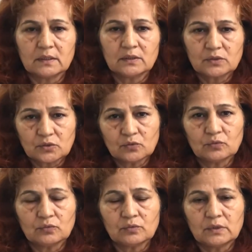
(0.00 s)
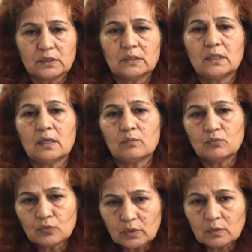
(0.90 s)
so the
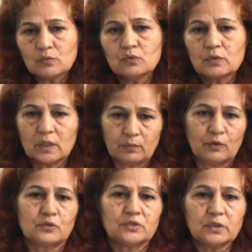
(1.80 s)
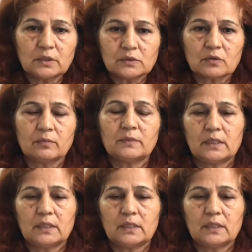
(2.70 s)
more and more opportunities of the